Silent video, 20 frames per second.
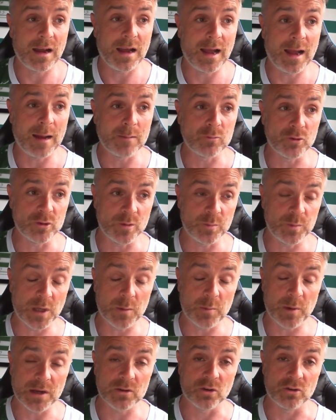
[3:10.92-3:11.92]
I'm going to be a
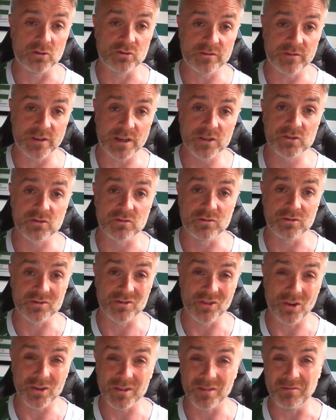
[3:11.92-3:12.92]
bit controversial, and it's
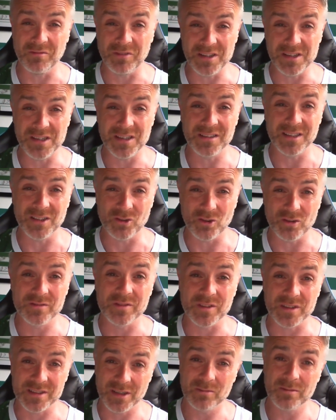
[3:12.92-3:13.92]
not conveniently good
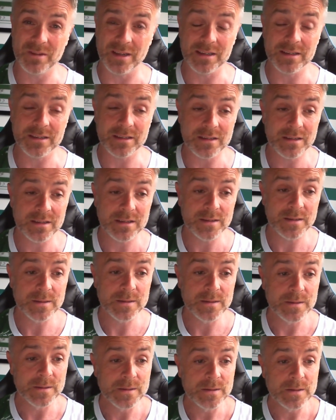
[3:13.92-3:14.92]
for Celtic.
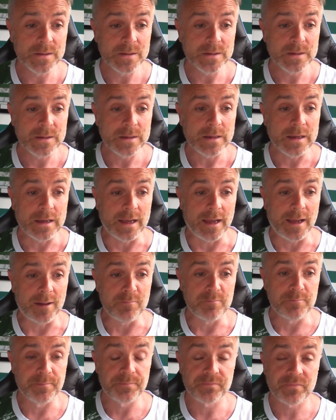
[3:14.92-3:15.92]

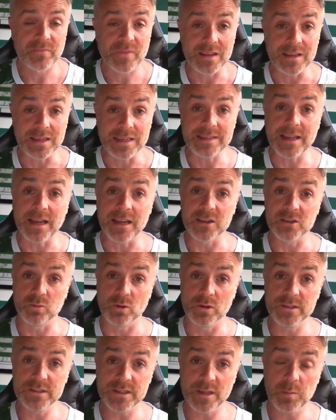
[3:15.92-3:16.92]
Idah to
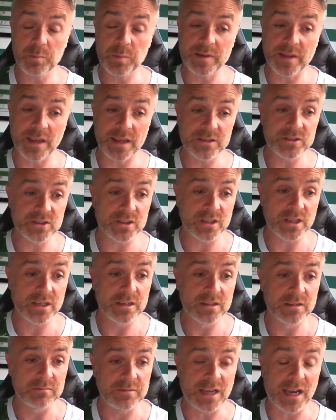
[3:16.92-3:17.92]
Swansea potentially,
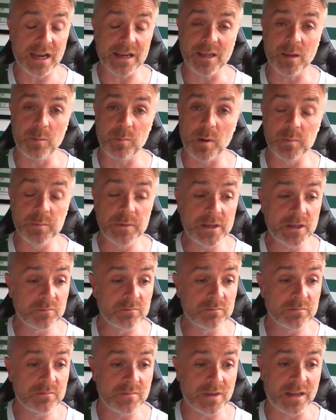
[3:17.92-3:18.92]
Yang to
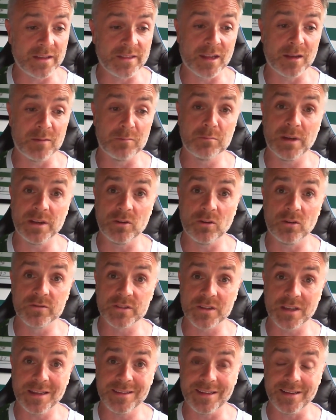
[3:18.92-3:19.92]
Birmingham, and then
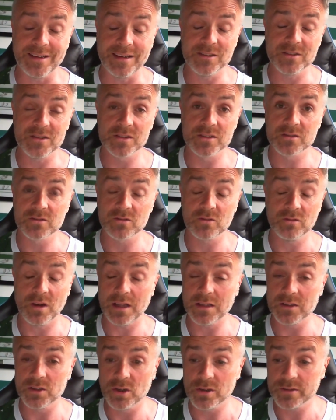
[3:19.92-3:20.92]
Majowski to Rangers. So
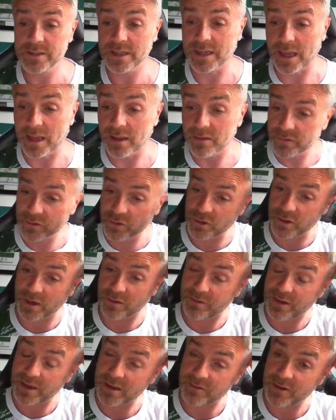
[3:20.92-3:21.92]
a lot to get through in a
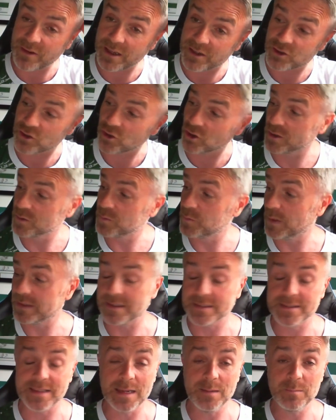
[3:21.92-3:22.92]
very, very short space
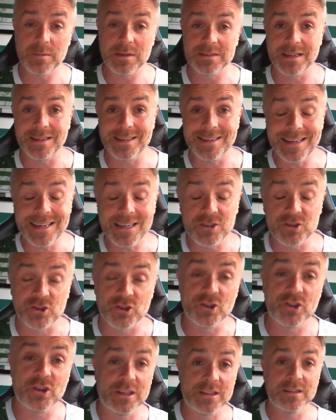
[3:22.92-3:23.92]
of time because I need to
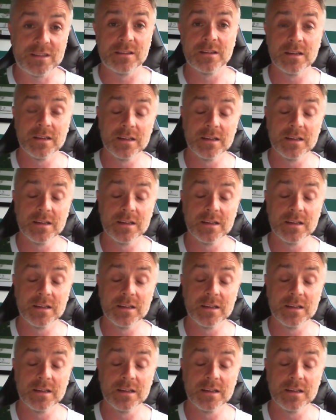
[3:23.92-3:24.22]
shoot and